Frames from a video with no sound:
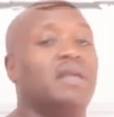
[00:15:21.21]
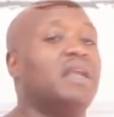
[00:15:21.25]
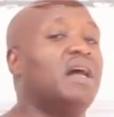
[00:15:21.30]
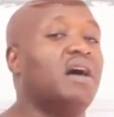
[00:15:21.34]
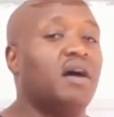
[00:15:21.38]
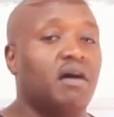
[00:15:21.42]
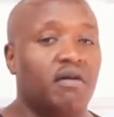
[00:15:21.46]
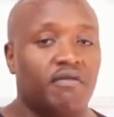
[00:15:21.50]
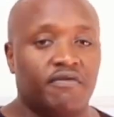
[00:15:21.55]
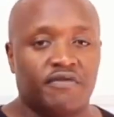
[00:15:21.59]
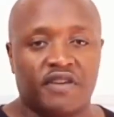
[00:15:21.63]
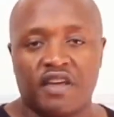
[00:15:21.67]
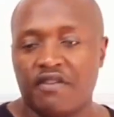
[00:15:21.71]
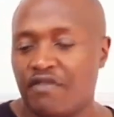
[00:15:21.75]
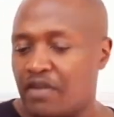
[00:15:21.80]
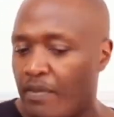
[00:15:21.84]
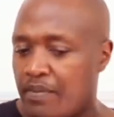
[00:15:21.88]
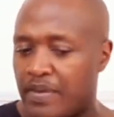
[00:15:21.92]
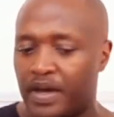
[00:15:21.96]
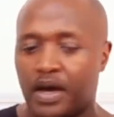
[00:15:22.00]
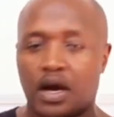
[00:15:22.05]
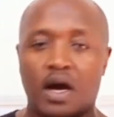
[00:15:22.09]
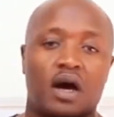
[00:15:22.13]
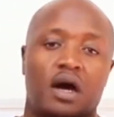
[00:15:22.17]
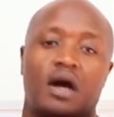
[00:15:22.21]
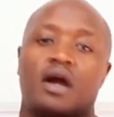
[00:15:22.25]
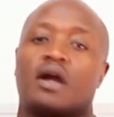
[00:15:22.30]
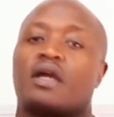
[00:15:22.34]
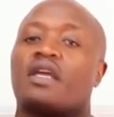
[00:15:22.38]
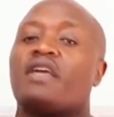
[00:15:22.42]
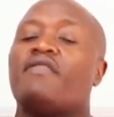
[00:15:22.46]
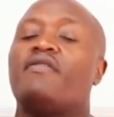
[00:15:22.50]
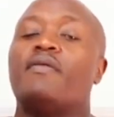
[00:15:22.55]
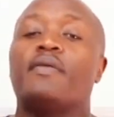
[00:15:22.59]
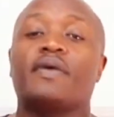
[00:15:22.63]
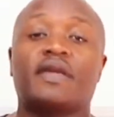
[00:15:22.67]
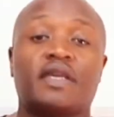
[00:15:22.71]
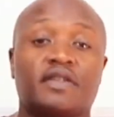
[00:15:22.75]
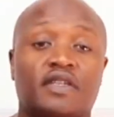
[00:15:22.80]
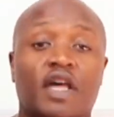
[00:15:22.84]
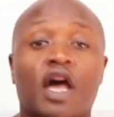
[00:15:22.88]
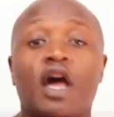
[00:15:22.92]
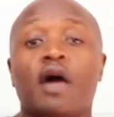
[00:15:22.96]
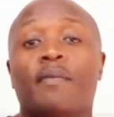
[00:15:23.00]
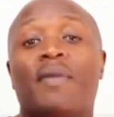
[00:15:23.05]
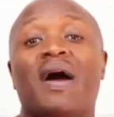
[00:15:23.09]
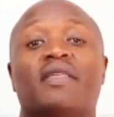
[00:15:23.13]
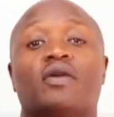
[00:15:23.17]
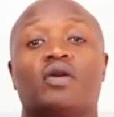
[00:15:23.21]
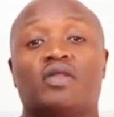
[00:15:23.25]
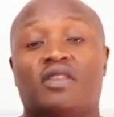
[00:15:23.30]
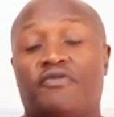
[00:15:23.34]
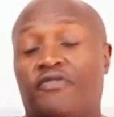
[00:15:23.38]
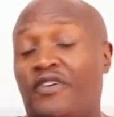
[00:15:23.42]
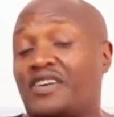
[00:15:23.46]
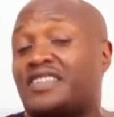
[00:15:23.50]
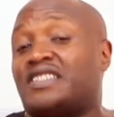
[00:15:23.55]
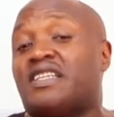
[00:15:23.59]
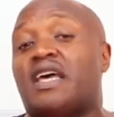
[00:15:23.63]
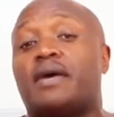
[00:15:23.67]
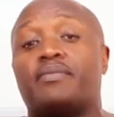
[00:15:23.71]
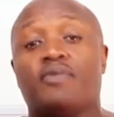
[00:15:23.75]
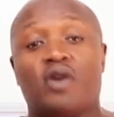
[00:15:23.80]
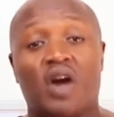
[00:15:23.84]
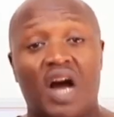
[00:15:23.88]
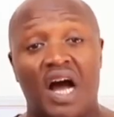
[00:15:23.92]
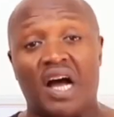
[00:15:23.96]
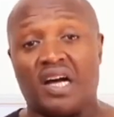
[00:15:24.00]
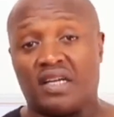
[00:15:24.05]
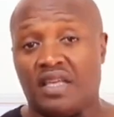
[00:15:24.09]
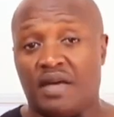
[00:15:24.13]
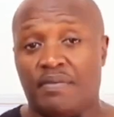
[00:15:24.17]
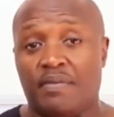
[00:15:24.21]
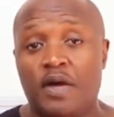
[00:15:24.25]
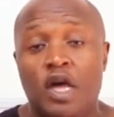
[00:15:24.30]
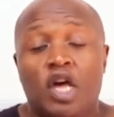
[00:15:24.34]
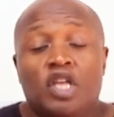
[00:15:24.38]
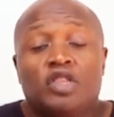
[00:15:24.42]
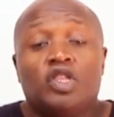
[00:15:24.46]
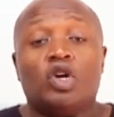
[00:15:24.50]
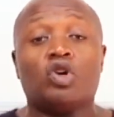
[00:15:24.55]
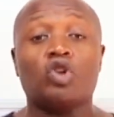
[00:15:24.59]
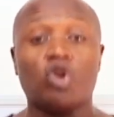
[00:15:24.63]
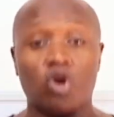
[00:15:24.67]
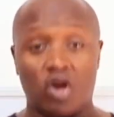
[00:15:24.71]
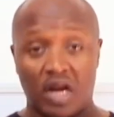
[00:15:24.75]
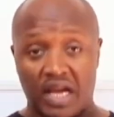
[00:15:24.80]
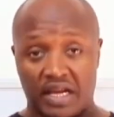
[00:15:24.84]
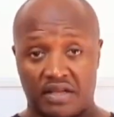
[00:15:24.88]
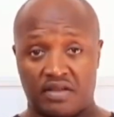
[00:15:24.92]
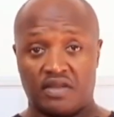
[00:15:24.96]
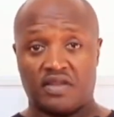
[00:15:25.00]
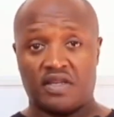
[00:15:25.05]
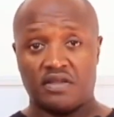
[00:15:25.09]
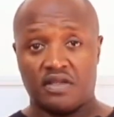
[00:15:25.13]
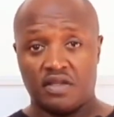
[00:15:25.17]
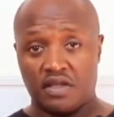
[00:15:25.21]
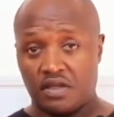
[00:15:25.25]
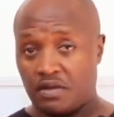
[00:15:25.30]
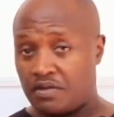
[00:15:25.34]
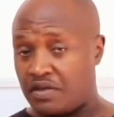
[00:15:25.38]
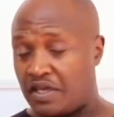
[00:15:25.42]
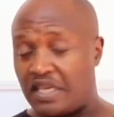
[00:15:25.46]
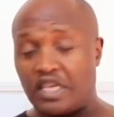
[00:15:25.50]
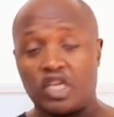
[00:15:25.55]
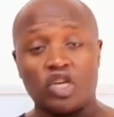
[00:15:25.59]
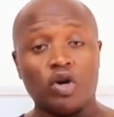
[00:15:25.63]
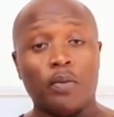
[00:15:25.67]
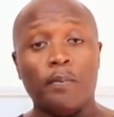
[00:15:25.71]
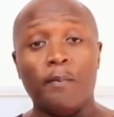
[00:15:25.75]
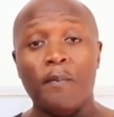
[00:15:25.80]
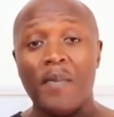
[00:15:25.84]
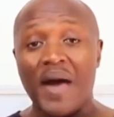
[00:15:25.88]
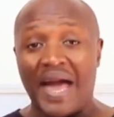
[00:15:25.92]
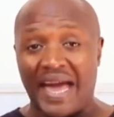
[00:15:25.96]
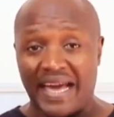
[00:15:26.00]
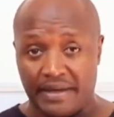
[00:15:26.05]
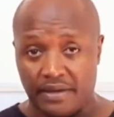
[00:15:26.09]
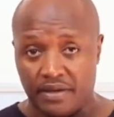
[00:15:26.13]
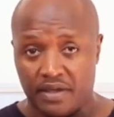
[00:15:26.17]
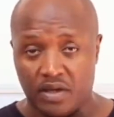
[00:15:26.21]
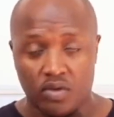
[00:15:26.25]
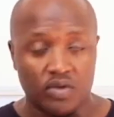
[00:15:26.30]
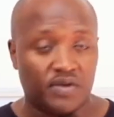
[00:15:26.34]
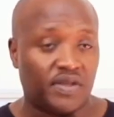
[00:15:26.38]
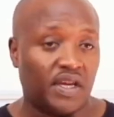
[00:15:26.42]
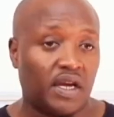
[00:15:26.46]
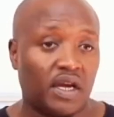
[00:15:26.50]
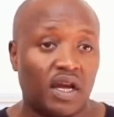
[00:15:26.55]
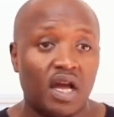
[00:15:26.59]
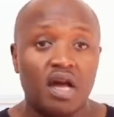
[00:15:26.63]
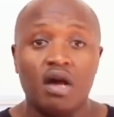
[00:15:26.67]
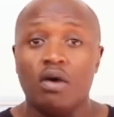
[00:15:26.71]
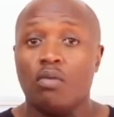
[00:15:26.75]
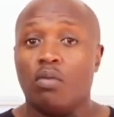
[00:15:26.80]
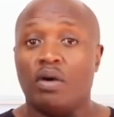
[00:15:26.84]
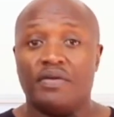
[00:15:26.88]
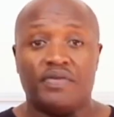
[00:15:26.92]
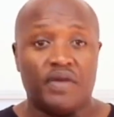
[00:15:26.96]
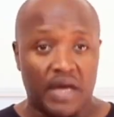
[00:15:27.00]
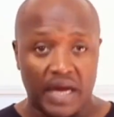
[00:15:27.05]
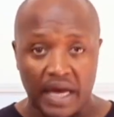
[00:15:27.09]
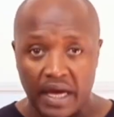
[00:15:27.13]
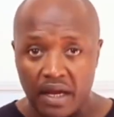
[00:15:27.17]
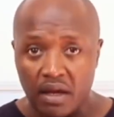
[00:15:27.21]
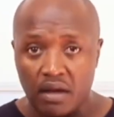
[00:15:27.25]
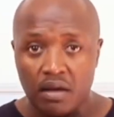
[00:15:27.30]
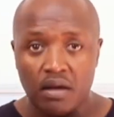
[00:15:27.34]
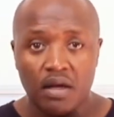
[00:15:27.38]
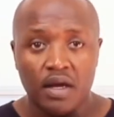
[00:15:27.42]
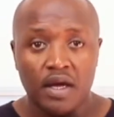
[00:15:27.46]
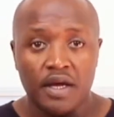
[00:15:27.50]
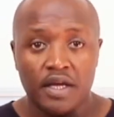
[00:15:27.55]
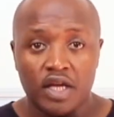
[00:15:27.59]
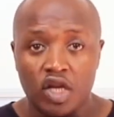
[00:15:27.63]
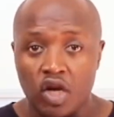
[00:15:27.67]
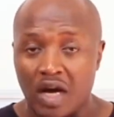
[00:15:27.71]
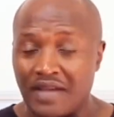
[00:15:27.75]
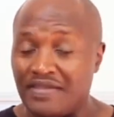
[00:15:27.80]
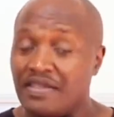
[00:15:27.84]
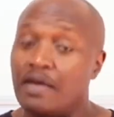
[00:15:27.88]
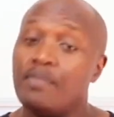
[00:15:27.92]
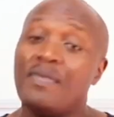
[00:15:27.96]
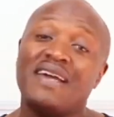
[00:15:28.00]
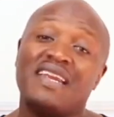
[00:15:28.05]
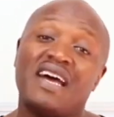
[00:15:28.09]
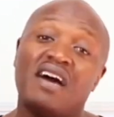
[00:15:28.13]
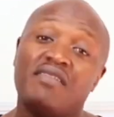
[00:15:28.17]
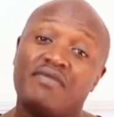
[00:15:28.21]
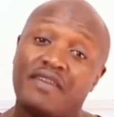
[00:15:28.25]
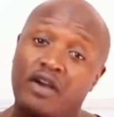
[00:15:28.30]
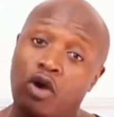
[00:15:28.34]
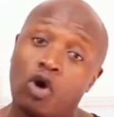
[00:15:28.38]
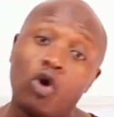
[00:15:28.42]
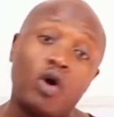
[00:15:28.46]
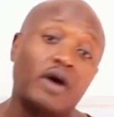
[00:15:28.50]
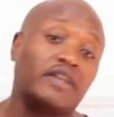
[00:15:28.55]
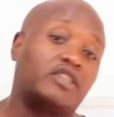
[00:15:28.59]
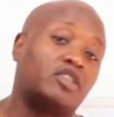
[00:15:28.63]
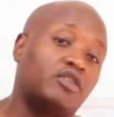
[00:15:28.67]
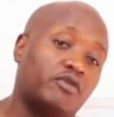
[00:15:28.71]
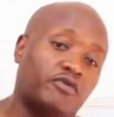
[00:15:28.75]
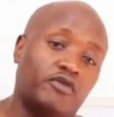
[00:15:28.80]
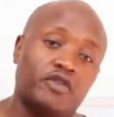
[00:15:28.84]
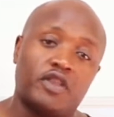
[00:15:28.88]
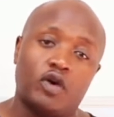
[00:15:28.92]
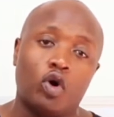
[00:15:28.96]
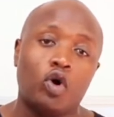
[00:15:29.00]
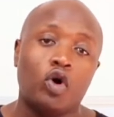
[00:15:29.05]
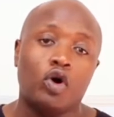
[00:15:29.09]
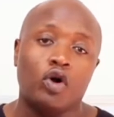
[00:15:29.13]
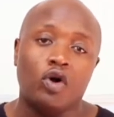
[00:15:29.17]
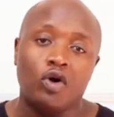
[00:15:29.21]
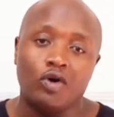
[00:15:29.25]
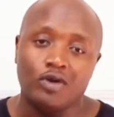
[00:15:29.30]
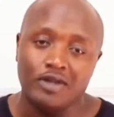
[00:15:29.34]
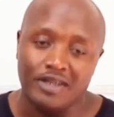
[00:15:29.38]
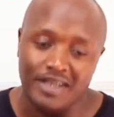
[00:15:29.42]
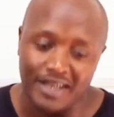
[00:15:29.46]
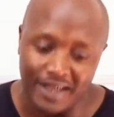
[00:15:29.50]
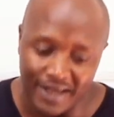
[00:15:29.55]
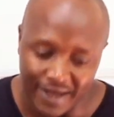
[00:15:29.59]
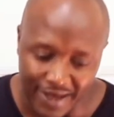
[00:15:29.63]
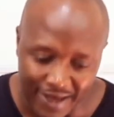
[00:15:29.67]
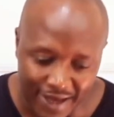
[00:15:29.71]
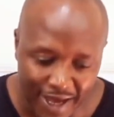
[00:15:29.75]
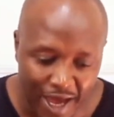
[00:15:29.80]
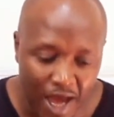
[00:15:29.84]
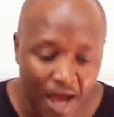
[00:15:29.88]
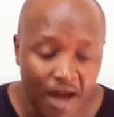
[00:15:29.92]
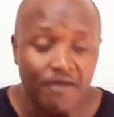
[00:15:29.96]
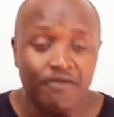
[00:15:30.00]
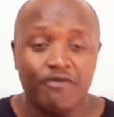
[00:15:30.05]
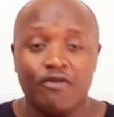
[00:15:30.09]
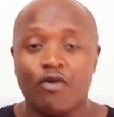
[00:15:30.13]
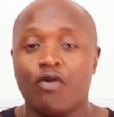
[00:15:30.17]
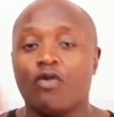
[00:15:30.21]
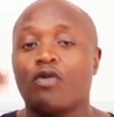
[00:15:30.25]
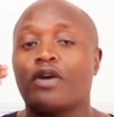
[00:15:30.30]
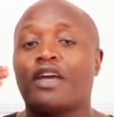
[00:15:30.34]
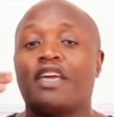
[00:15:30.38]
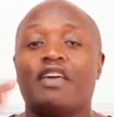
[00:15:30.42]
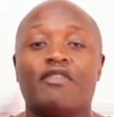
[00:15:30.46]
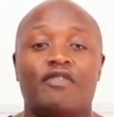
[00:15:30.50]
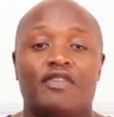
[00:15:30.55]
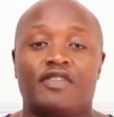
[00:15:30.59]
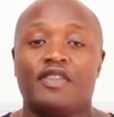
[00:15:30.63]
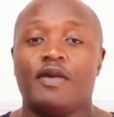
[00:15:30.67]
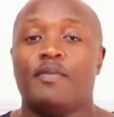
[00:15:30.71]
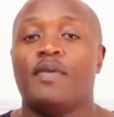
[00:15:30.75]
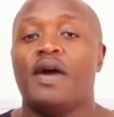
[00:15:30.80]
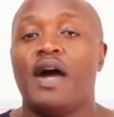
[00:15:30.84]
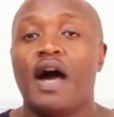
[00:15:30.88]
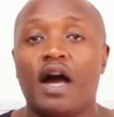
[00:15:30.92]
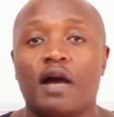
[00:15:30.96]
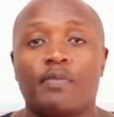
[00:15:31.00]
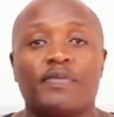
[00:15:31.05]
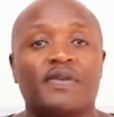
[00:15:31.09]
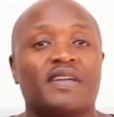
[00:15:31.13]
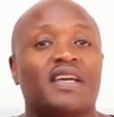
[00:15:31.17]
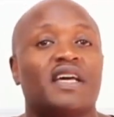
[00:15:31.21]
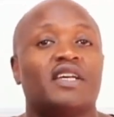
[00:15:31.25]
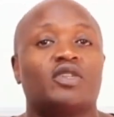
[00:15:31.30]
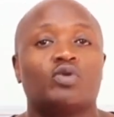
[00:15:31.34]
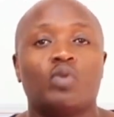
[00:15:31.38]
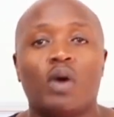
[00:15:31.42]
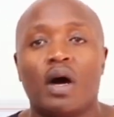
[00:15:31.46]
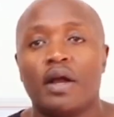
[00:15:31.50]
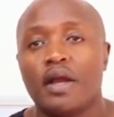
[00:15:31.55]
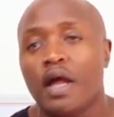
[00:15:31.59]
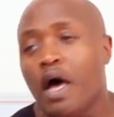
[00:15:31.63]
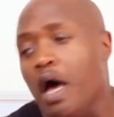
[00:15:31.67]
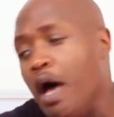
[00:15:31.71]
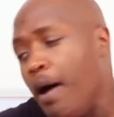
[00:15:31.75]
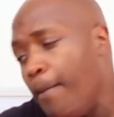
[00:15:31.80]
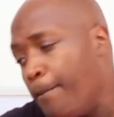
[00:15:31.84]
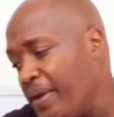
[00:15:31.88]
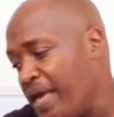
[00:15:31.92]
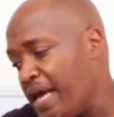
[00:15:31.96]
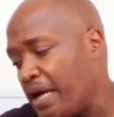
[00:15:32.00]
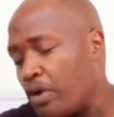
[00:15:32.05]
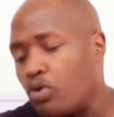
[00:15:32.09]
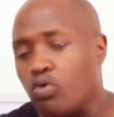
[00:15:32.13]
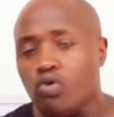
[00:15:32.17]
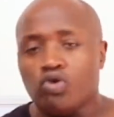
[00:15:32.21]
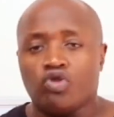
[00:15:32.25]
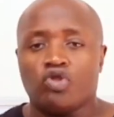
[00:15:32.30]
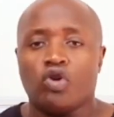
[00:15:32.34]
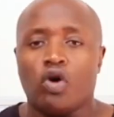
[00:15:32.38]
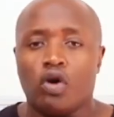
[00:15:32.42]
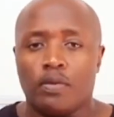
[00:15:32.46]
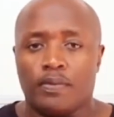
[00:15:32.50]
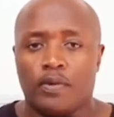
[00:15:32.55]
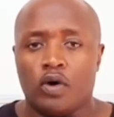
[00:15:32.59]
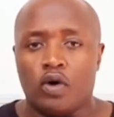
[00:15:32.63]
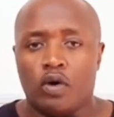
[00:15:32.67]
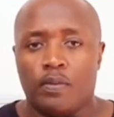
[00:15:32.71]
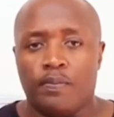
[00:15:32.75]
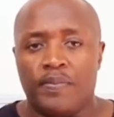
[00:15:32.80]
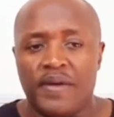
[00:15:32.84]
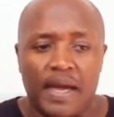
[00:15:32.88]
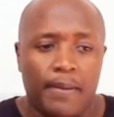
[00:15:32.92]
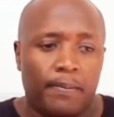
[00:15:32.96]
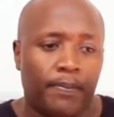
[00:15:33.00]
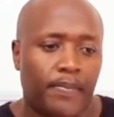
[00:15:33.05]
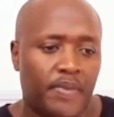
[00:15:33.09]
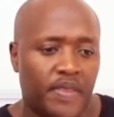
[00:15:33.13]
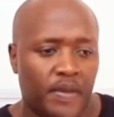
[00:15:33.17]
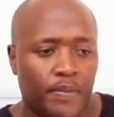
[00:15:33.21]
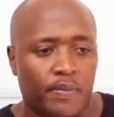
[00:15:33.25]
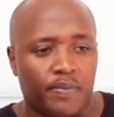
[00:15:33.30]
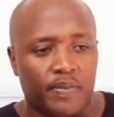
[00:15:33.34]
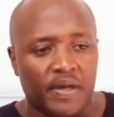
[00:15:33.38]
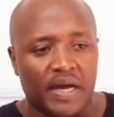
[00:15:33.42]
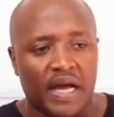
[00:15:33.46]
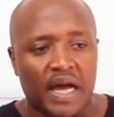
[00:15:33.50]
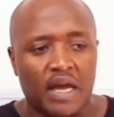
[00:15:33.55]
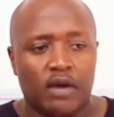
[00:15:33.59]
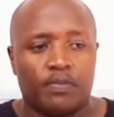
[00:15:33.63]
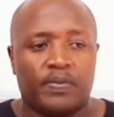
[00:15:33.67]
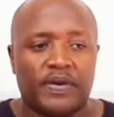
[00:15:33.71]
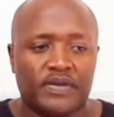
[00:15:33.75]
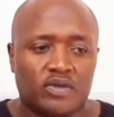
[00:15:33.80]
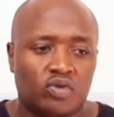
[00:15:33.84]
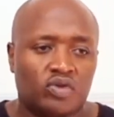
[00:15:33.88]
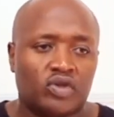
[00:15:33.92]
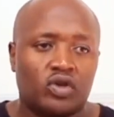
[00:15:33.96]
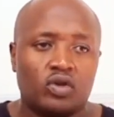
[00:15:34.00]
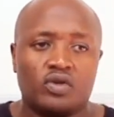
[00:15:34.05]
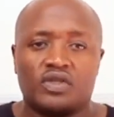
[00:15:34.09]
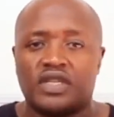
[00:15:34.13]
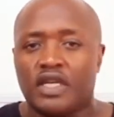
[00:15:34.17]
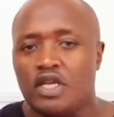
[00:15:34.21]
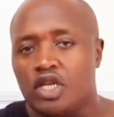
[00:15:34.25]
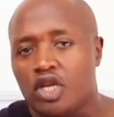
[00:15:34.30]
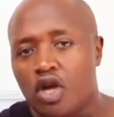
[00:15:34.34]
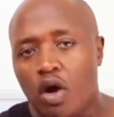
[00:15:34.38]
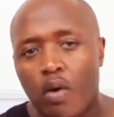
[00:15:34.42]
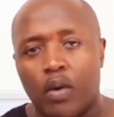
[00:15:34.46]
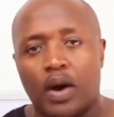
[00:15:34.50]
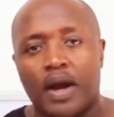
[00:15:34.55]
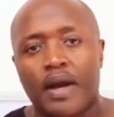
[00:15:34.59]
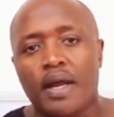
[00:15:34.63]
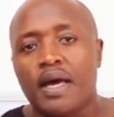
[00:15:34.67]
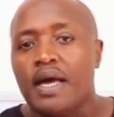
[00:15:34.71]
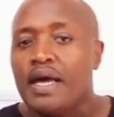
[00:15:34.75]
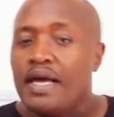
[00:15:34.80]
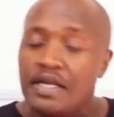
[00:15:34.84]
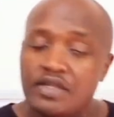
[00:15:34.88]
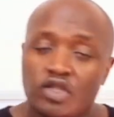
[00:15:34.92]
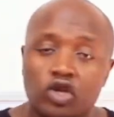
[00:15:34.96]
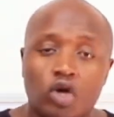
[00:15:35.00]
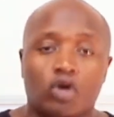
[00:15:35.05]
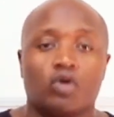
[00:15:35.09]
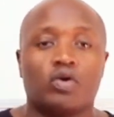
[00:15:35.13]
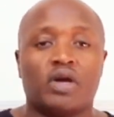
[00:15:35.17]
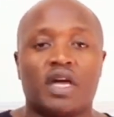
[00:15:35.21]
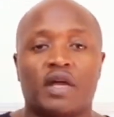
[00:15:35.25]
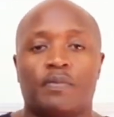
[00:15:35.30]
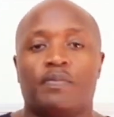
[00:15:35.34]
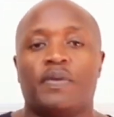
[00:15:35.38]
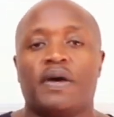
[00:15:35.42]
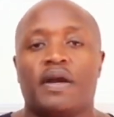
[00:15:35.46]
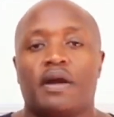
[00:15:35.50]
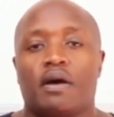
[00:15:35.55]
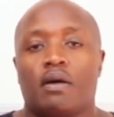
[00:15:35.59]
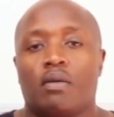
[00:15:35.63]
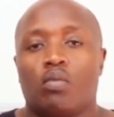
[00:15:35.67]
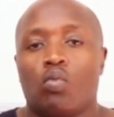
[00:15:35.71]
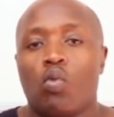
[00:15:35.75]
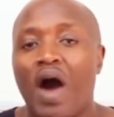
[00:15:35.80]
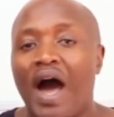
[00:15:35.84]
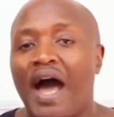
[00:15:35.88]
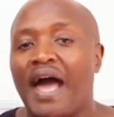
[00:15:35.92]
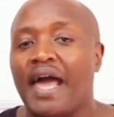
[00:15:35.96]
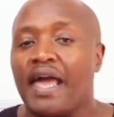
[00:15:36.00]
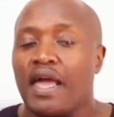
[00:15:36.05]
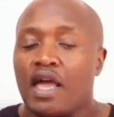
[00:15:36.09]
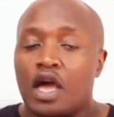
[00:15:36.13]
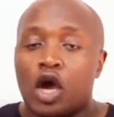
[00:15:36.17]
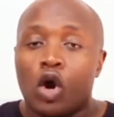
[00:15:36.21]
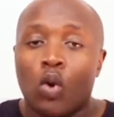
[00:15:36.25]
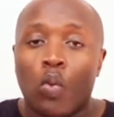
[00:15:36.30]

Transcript: love. Give them a hug. Give them a kiss. By the way, the first time you hug them, they'll go like this and think you're mad. They'll think, what the hell? You know, and they might have a go at you for the whole day for giving them a hug. But guess what? Be a good role model. Be the kind of person who's going to say, you know what? It's going to get better. Why?